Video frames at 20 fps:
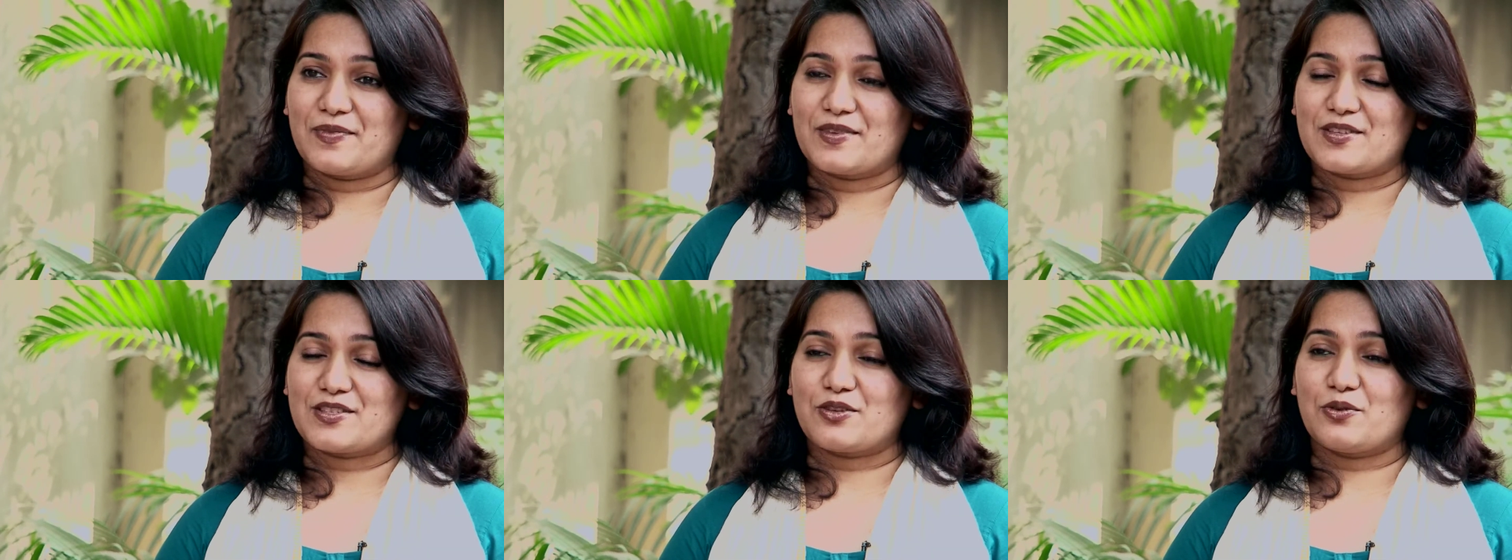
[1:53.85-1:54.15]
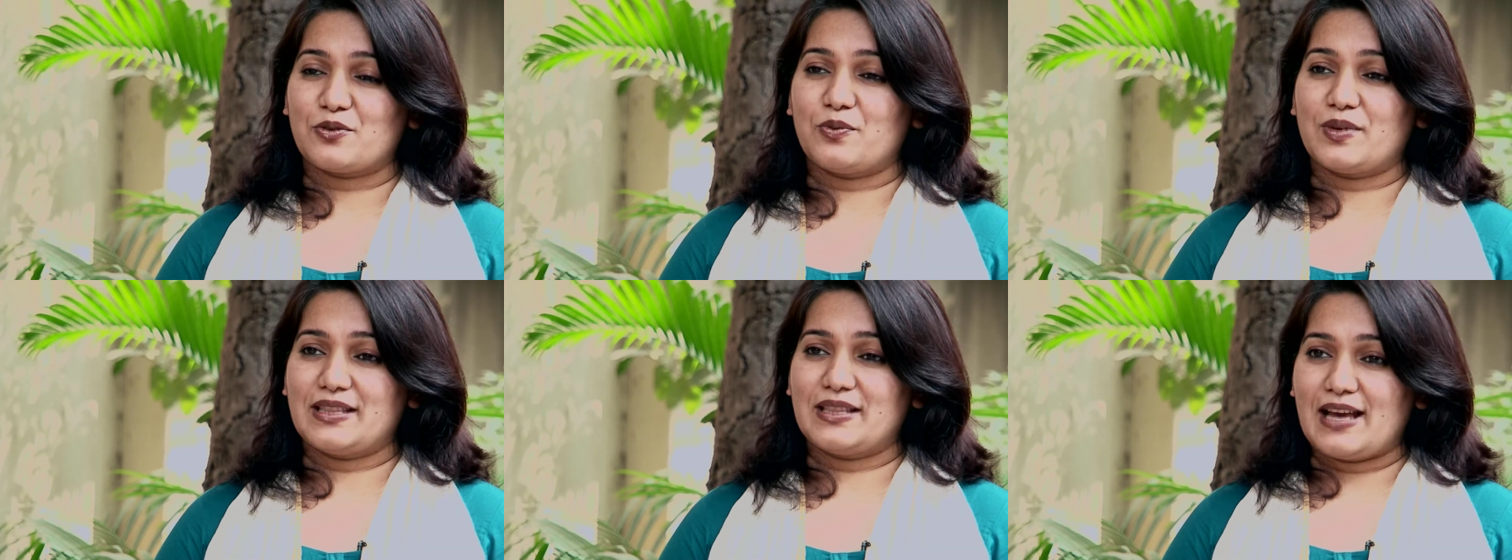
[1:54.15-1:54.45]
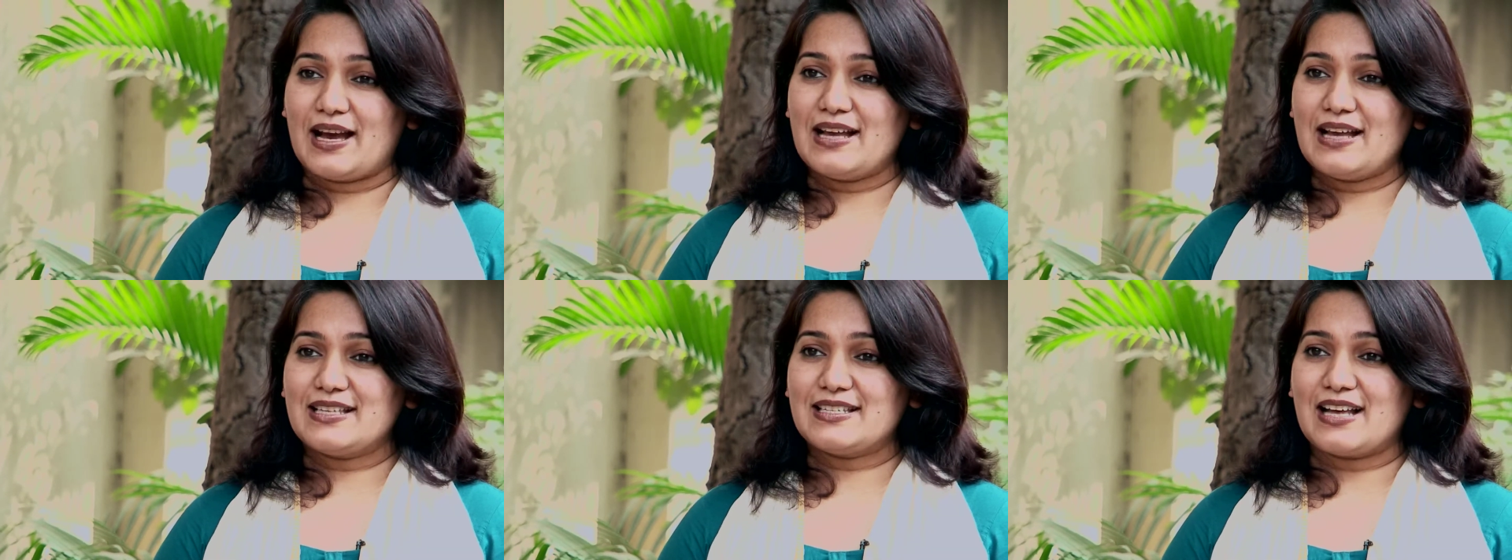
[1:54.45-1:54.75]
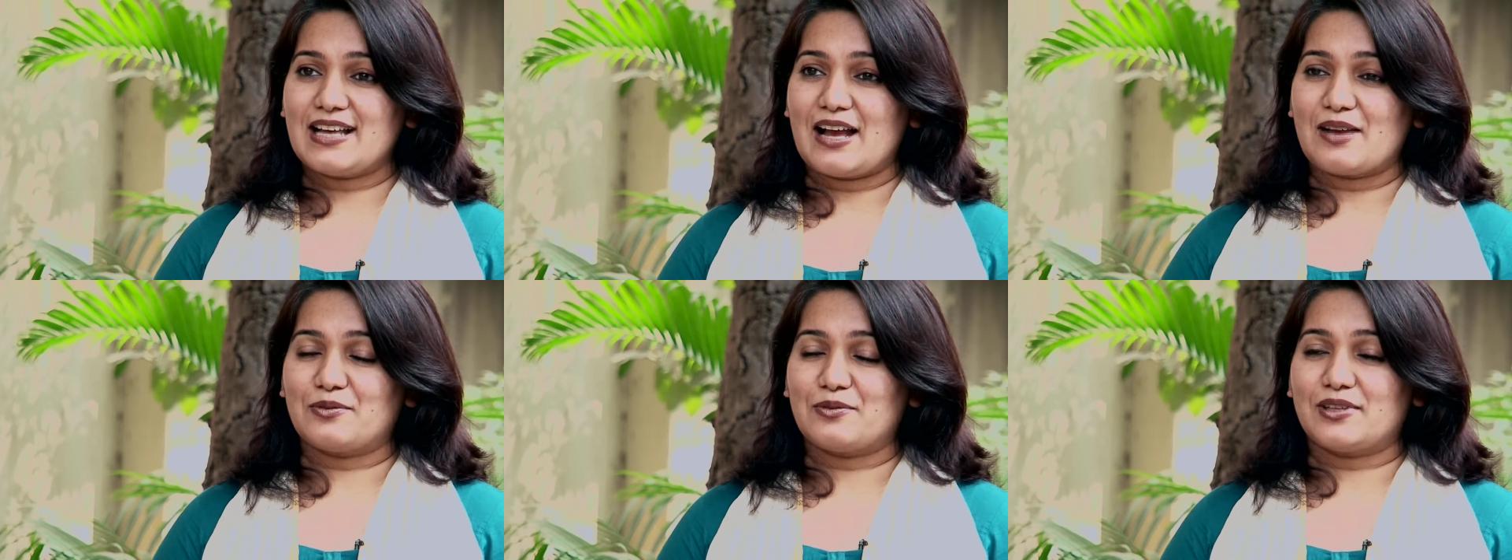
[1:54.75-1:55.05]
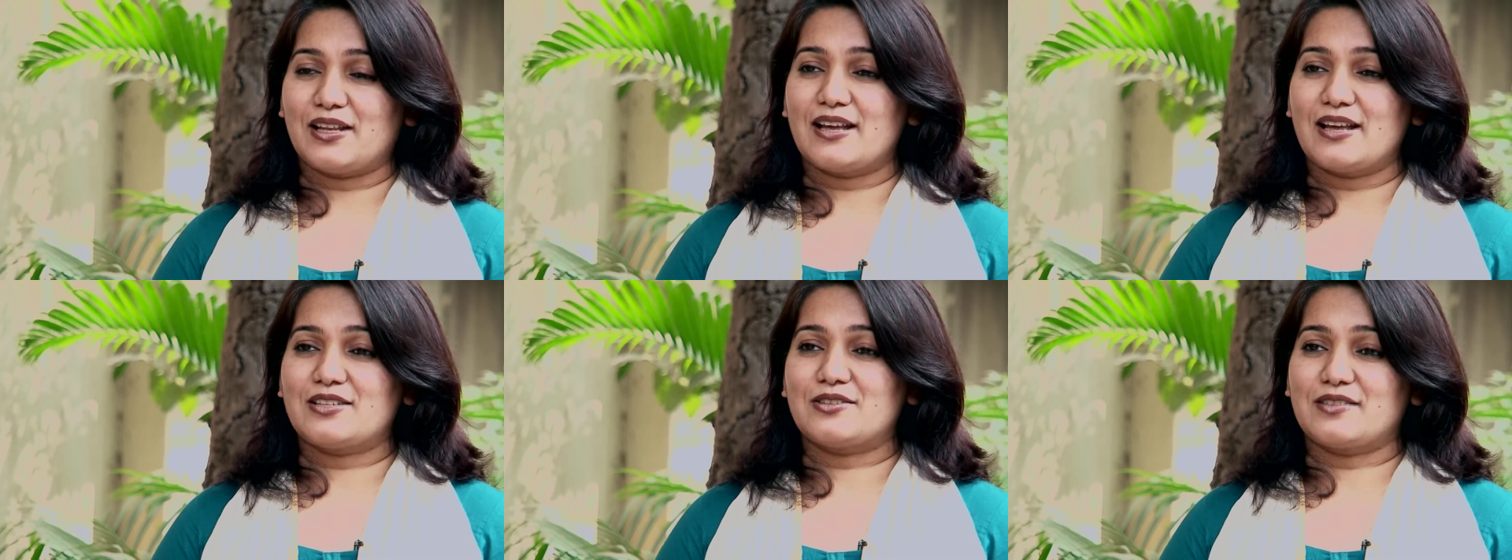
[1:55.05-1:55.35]
So with that, I would
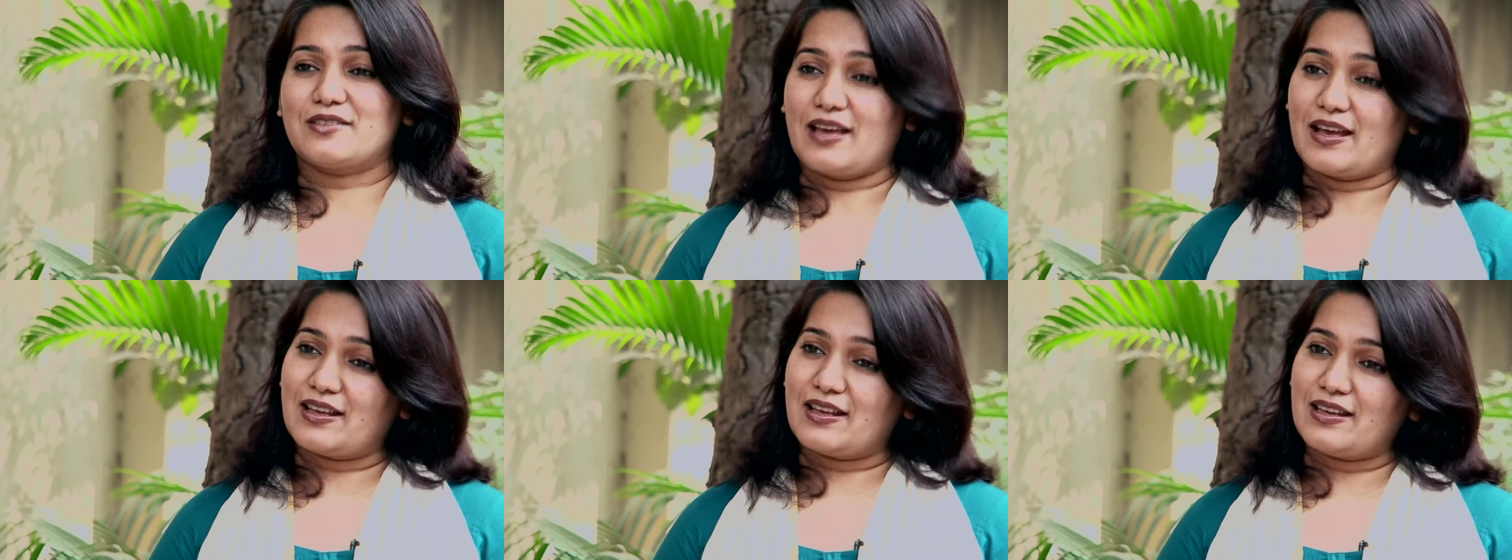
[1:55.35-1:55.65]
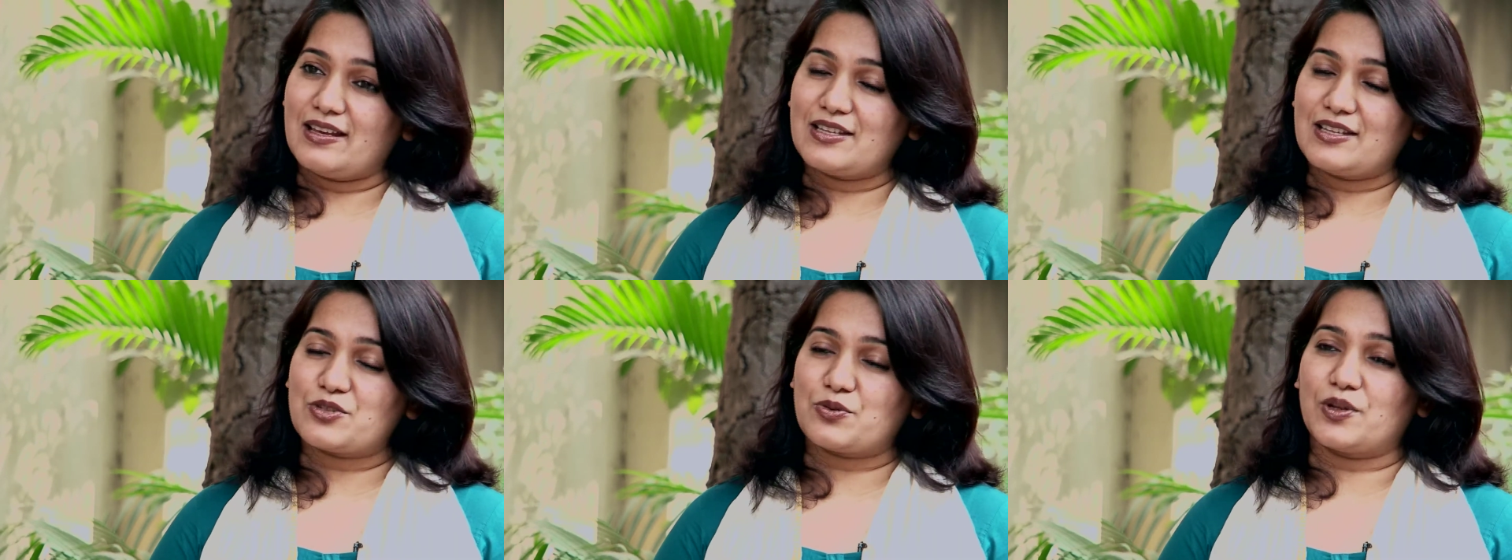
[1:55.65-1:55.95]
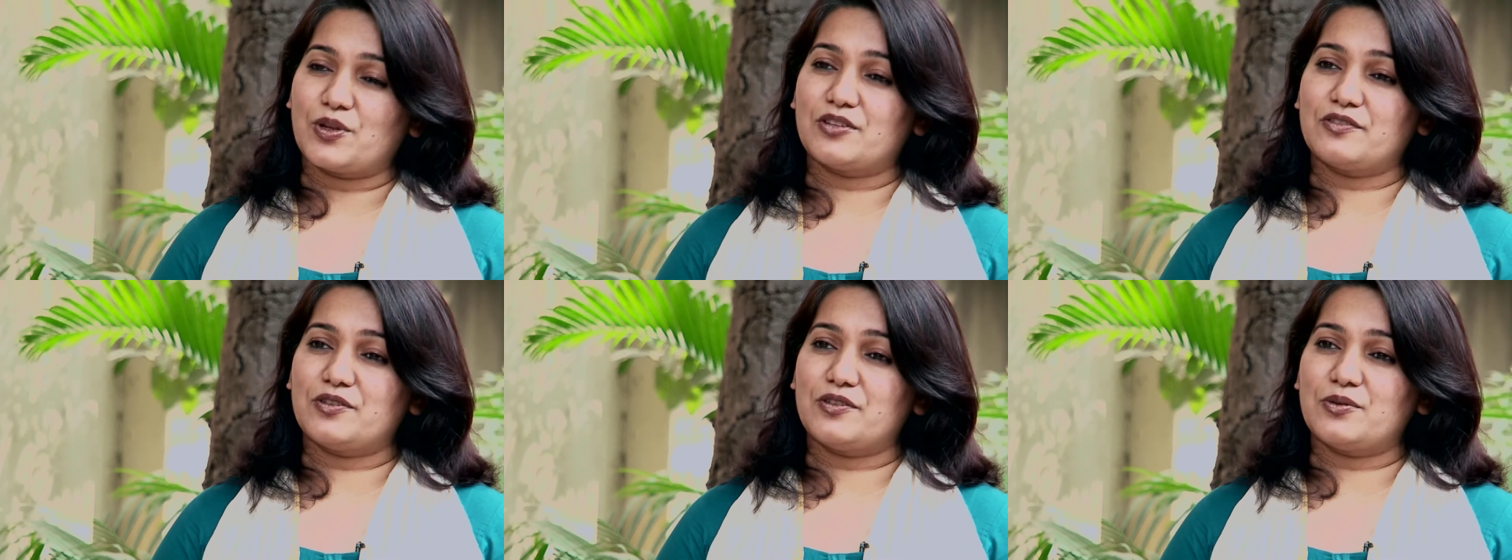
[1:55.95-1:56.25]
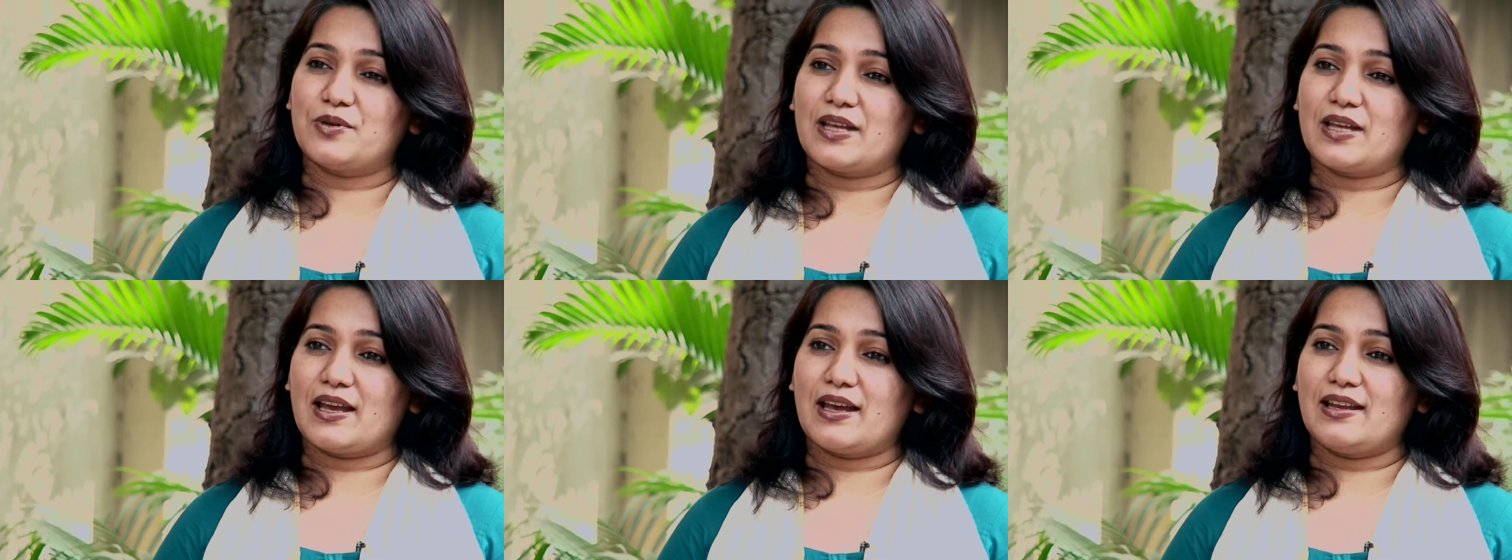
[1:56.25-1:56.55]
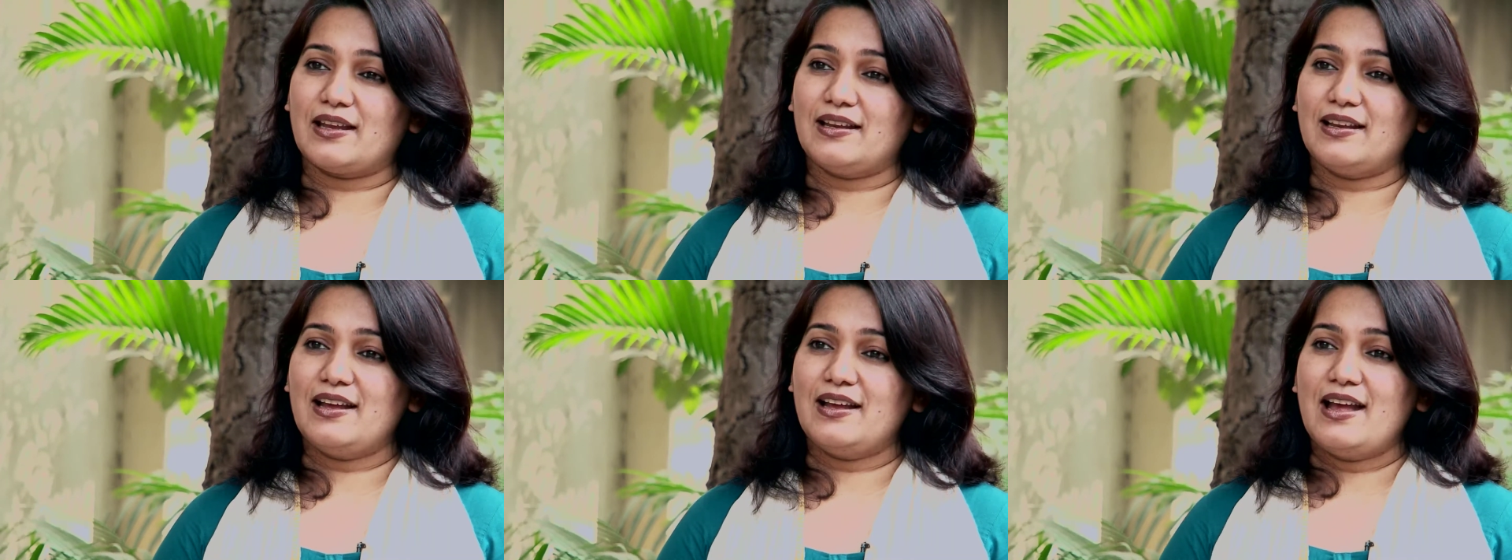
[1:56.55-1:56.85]
like to thank each one of you
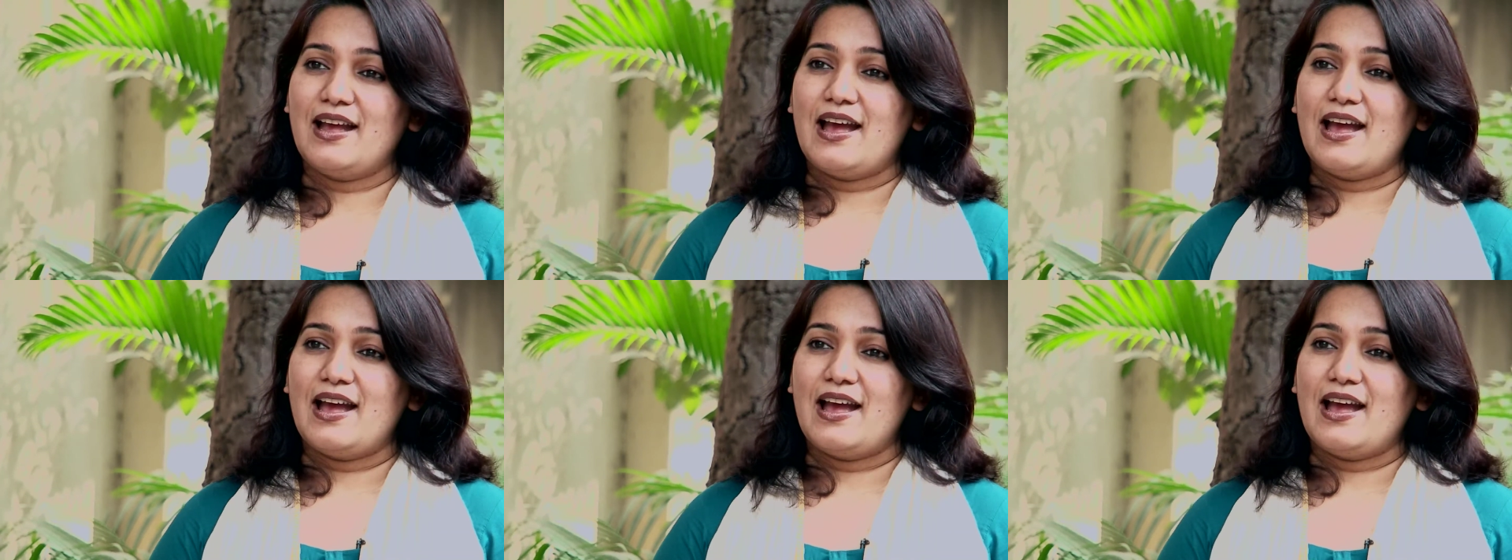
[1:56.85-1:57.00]
again.